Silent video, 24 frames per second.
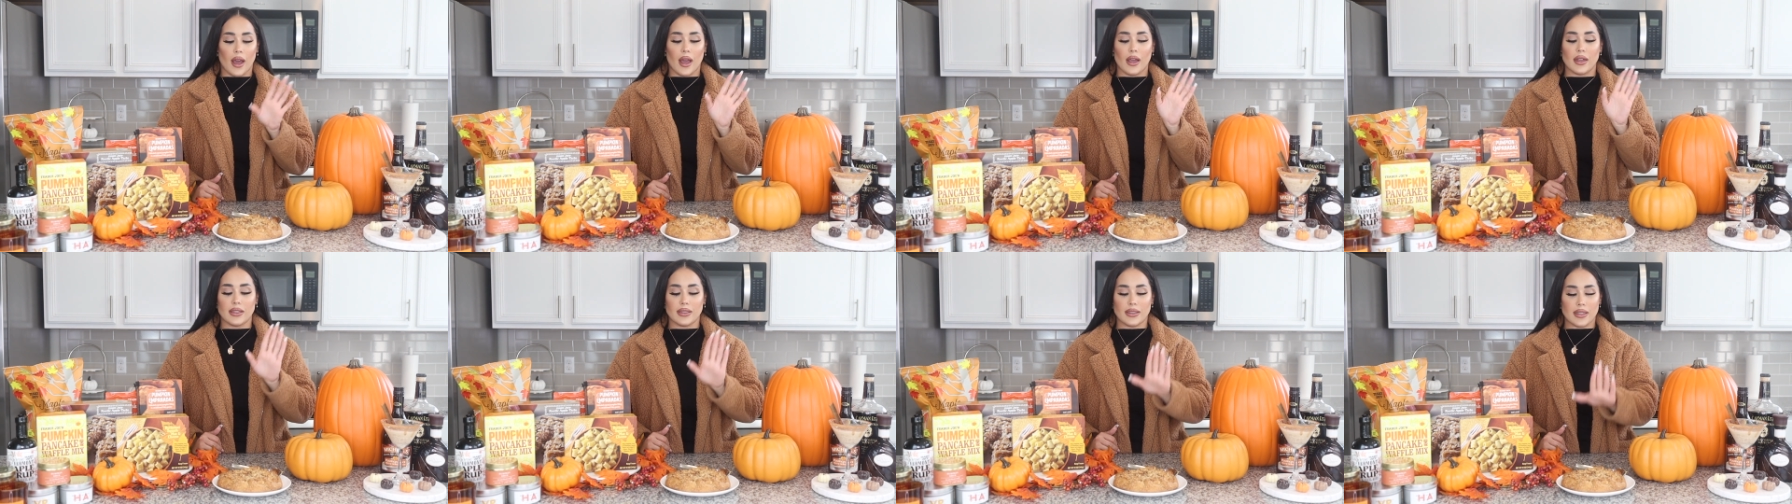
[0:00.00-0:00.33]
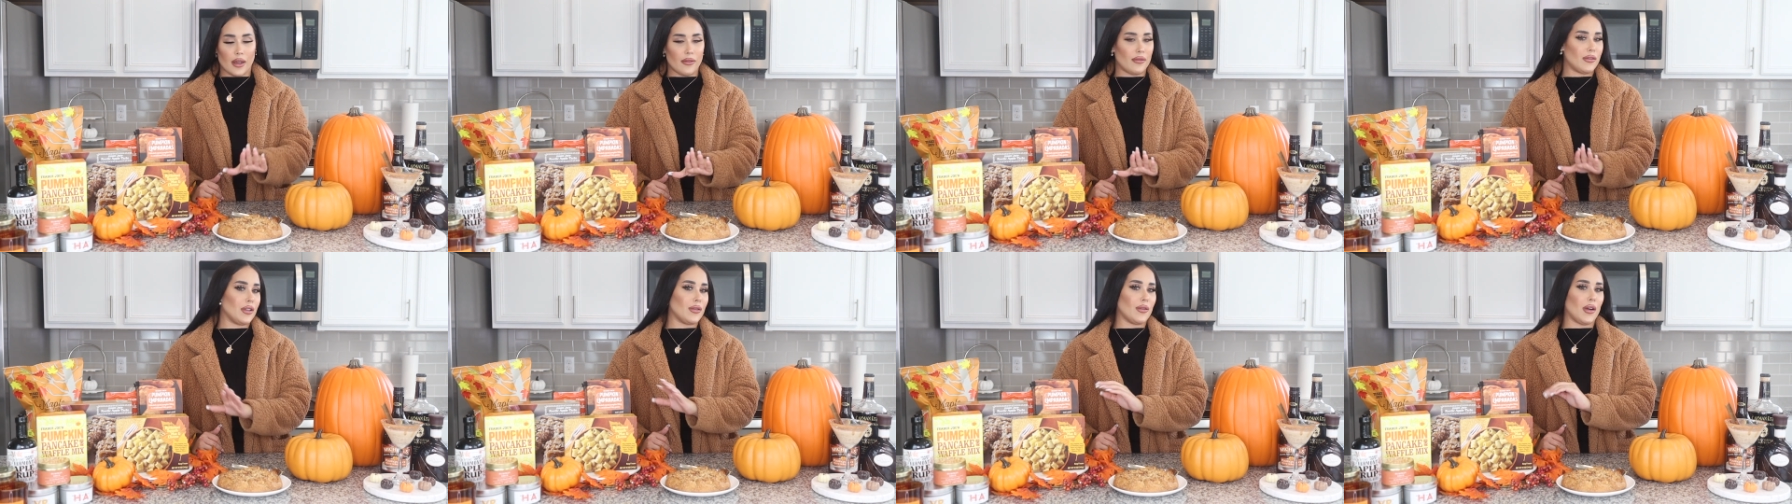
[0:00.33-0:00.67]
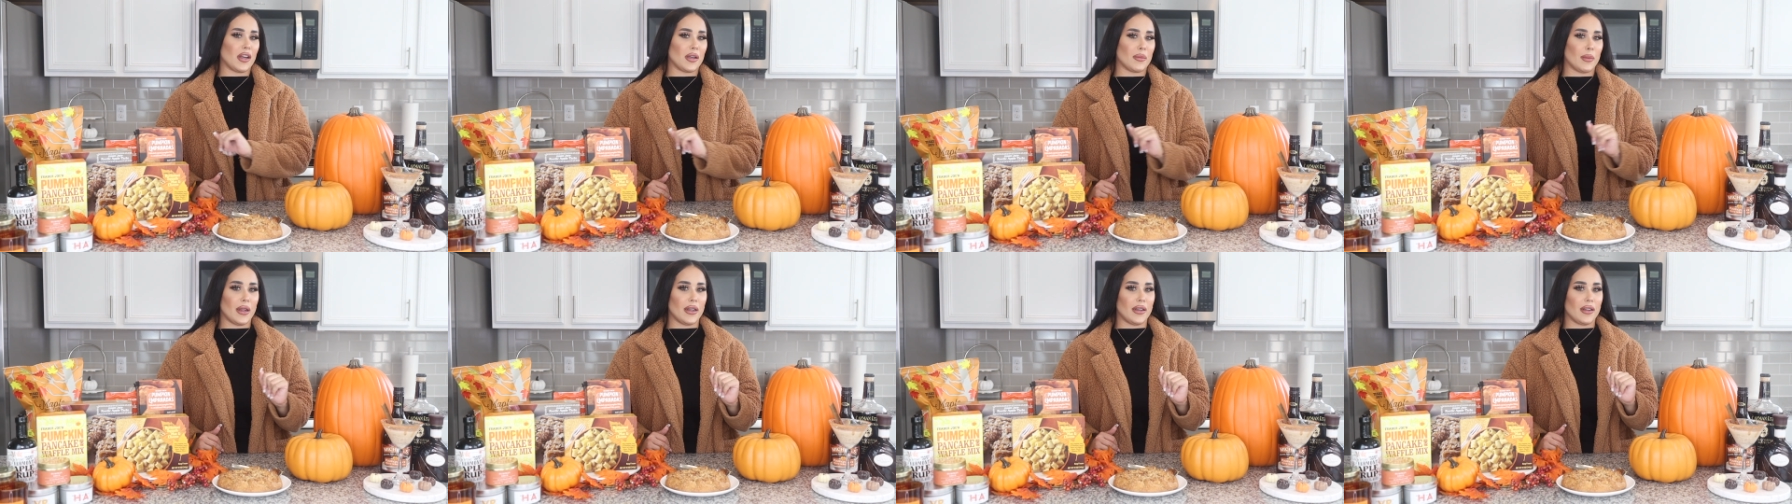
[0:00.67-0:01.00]
I definitely
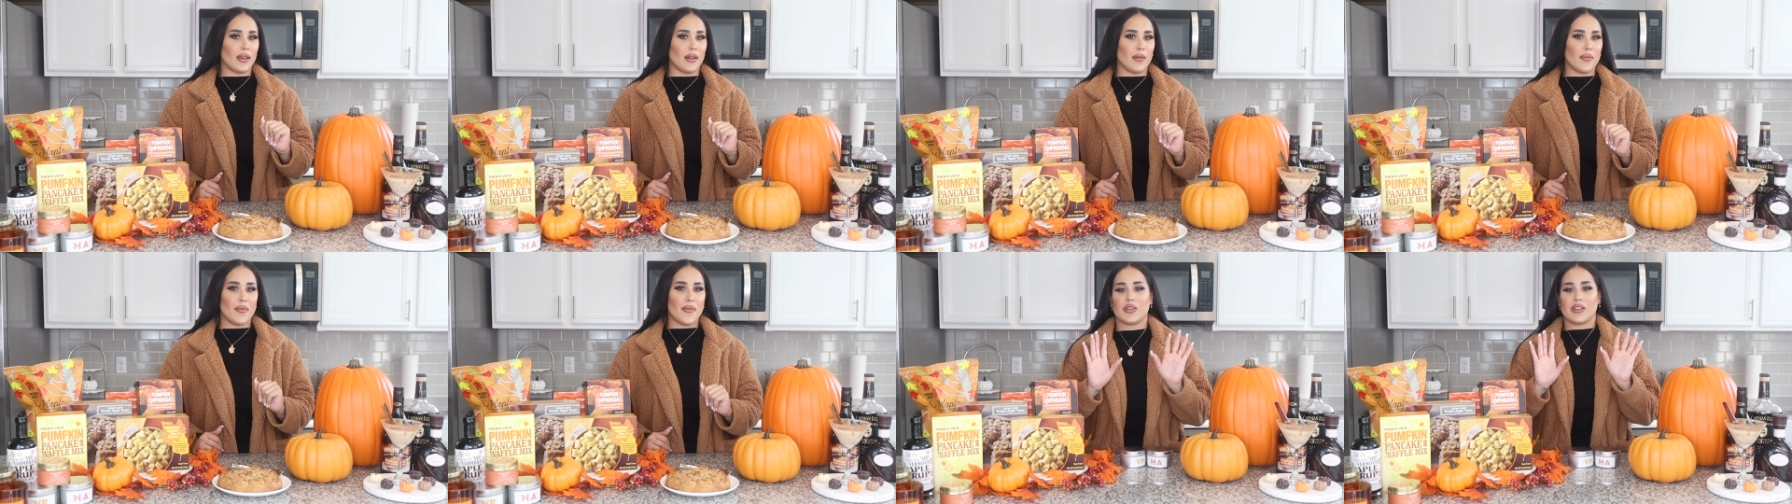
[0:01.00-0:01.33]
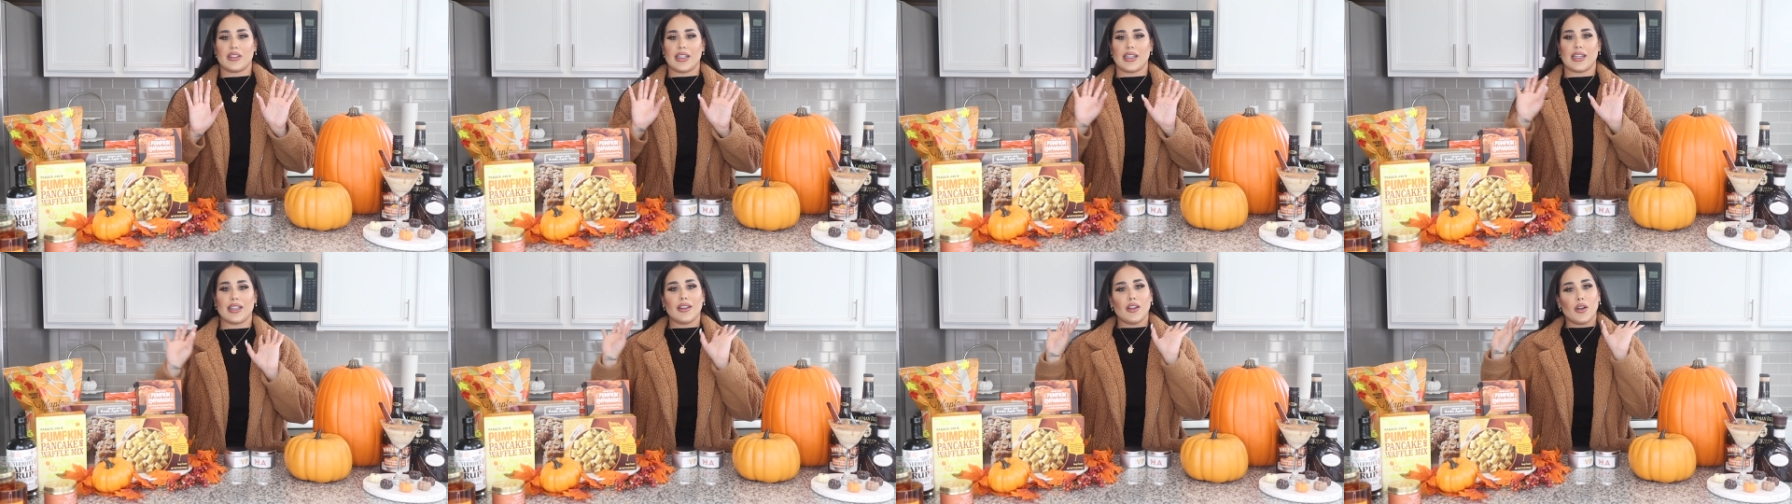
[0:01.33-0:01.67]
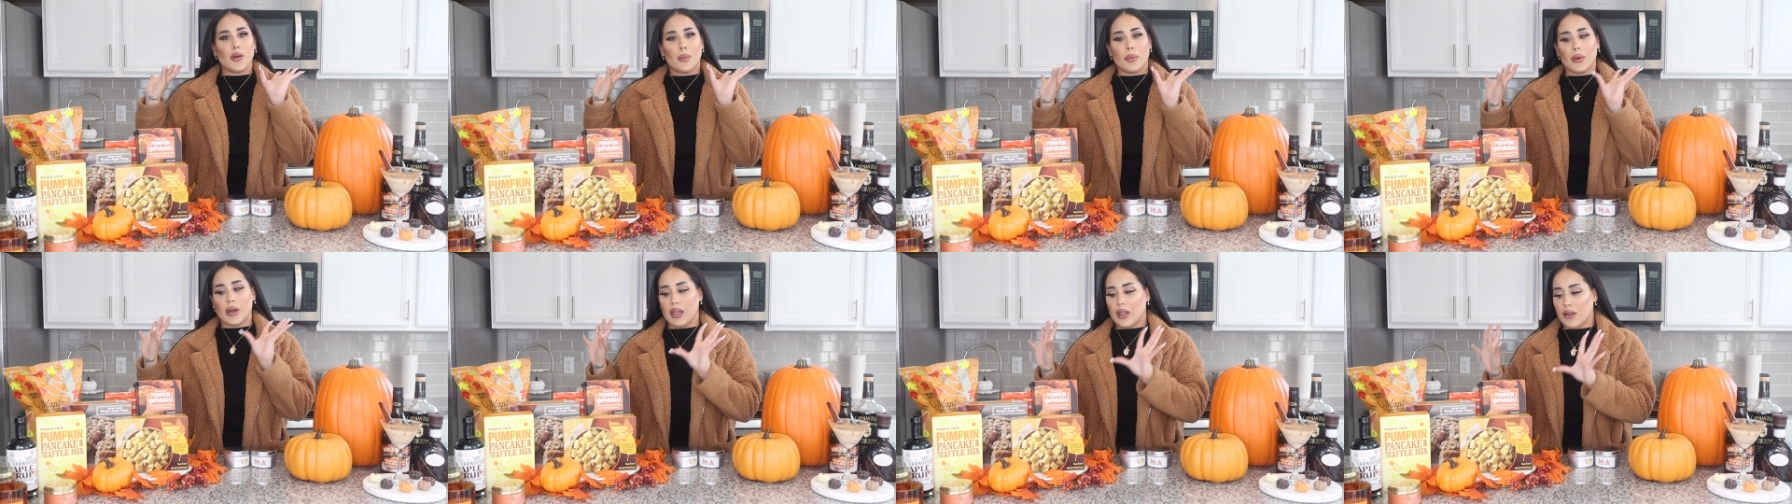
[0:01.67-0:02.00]
recommend it. Take a
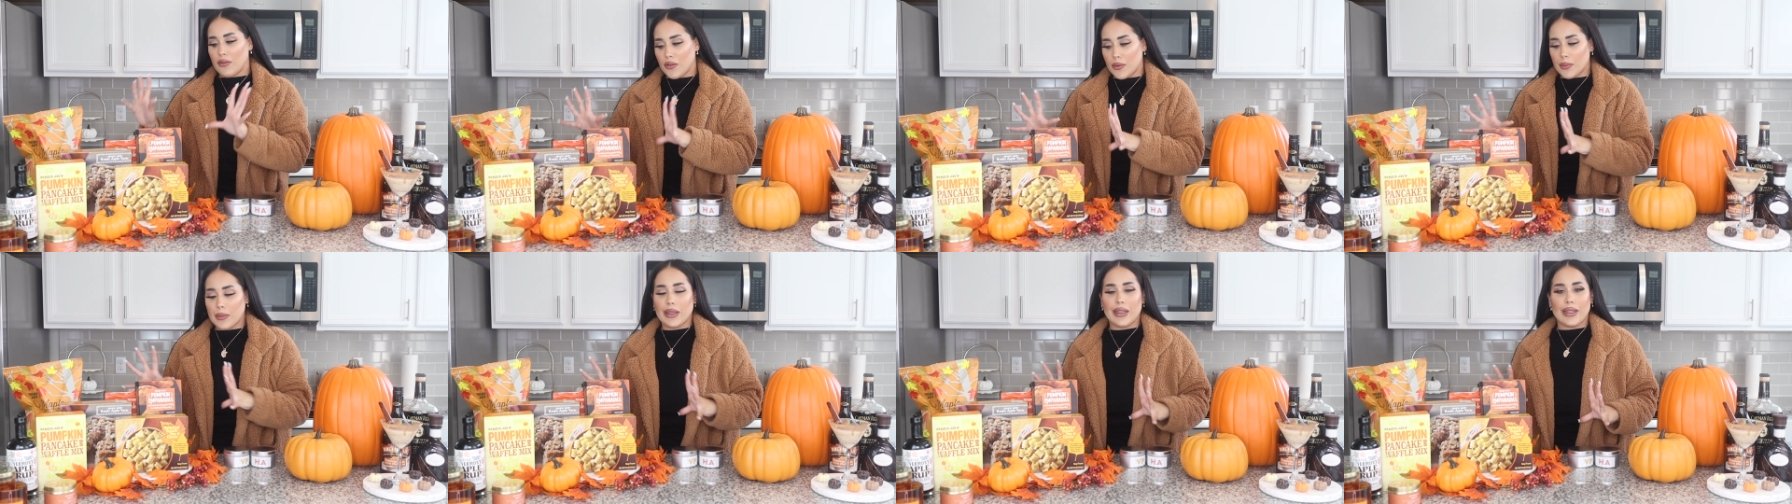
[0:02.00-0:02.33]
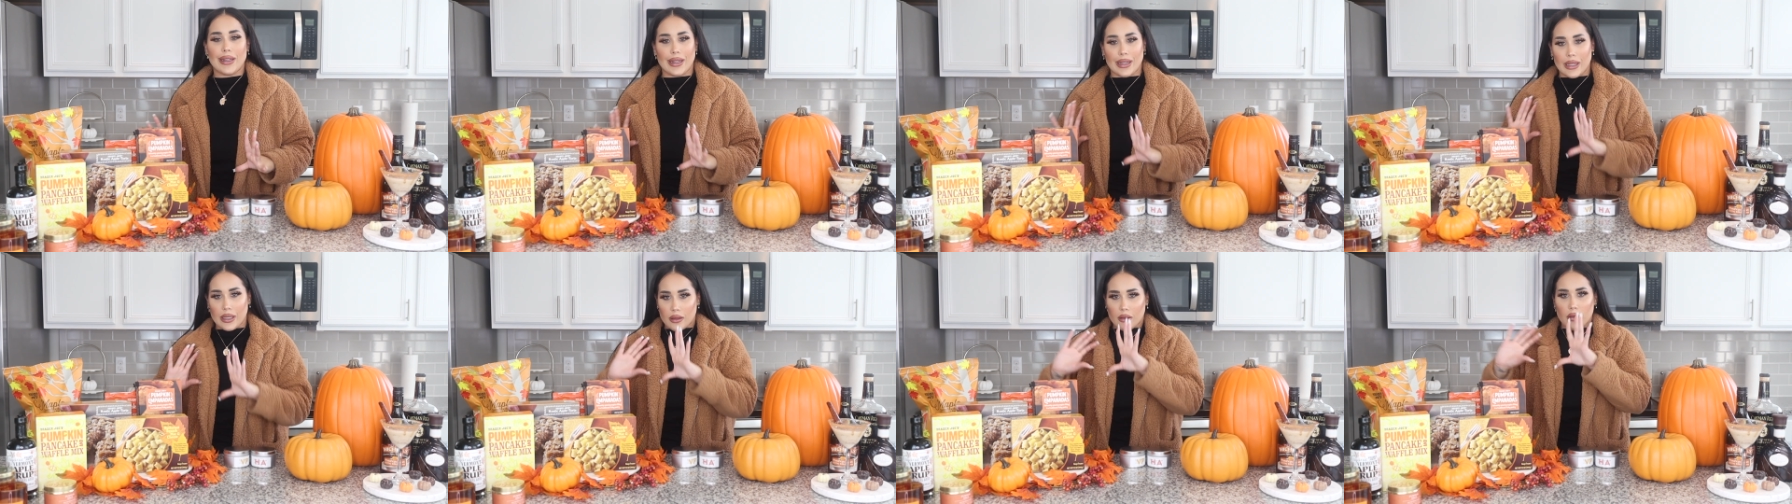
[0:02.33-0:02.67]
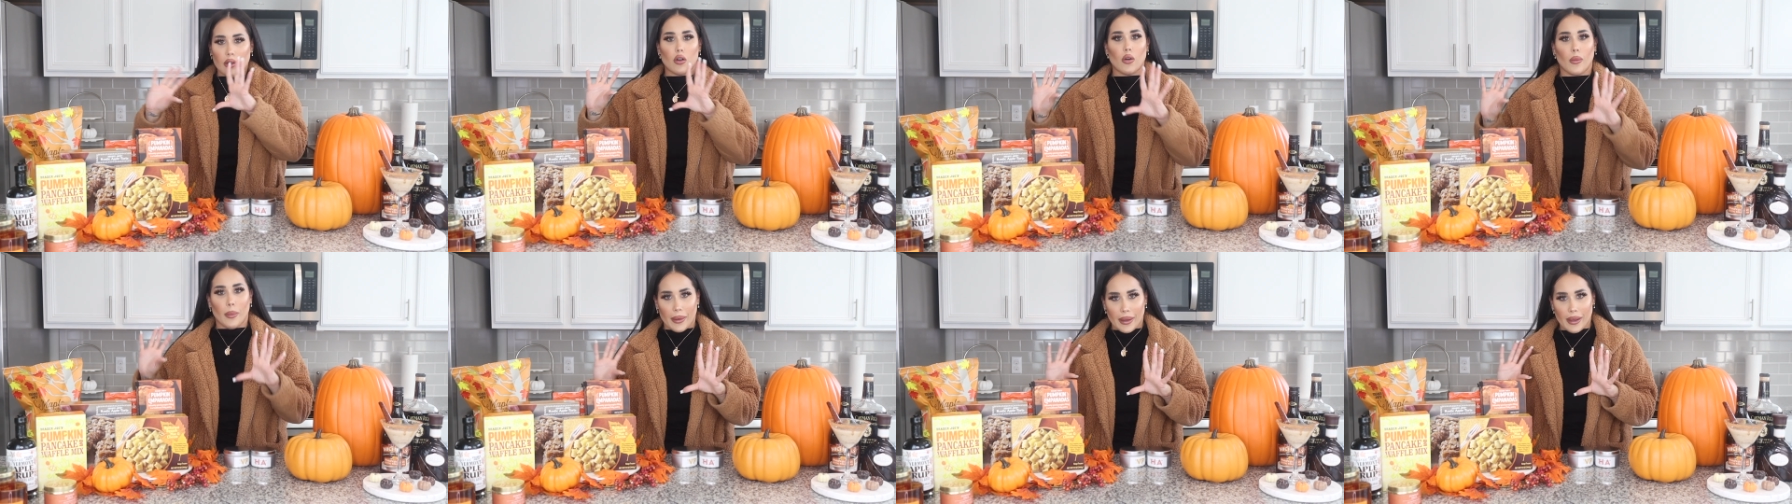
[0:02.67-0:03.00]
little break from eating a
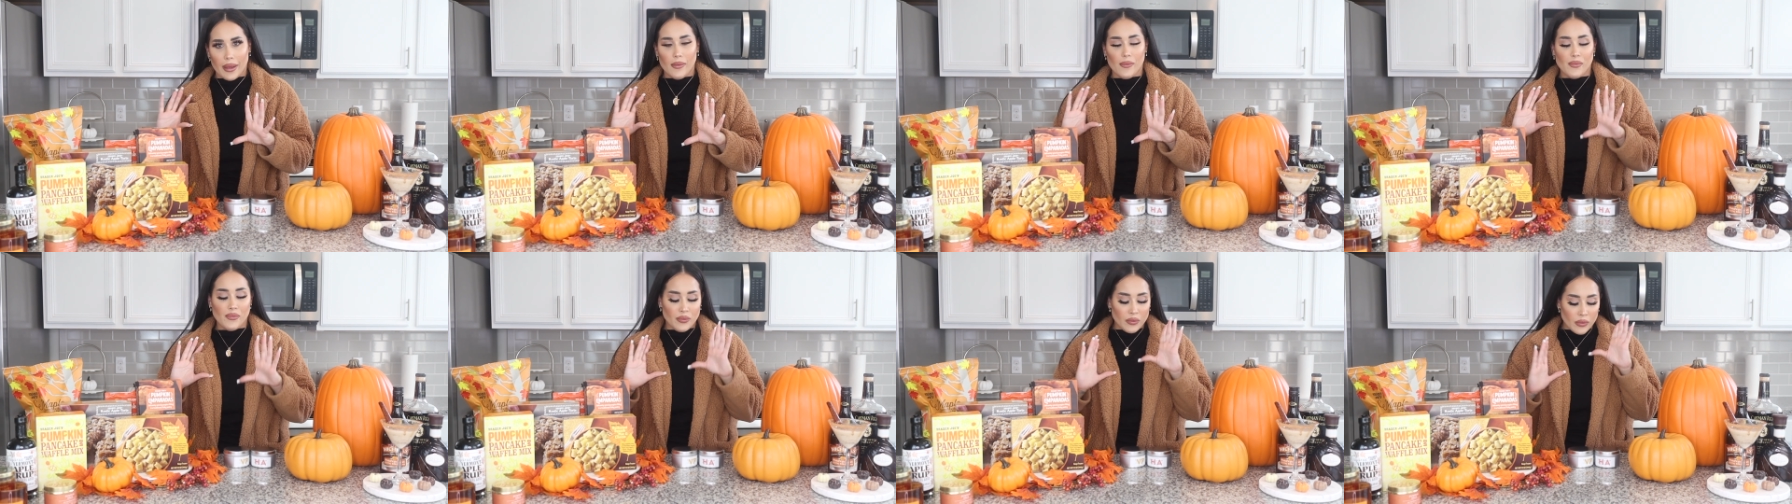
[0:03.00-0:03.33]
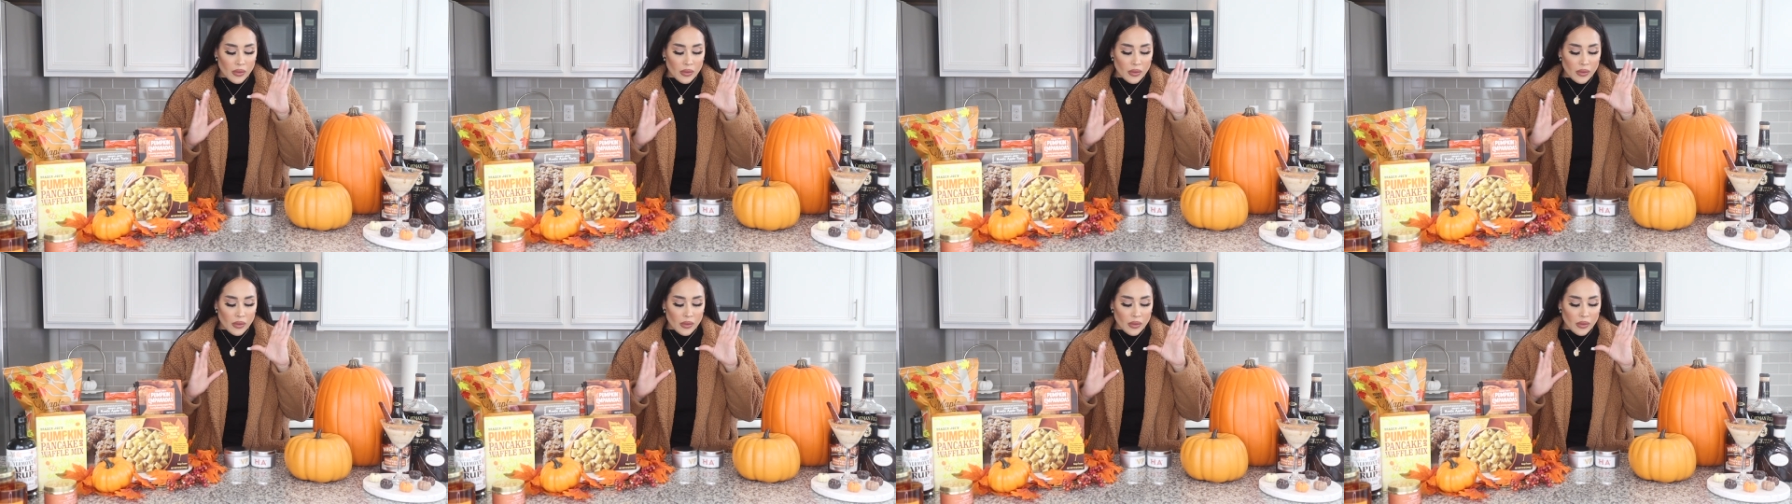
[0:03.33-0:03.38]
little bit